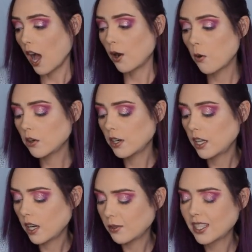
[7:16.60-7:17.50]
I ordered
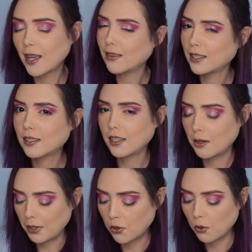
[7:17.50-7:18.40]
it and I was like, this is
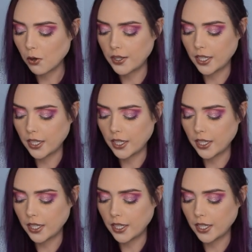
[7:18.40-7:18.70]
gonna be cool.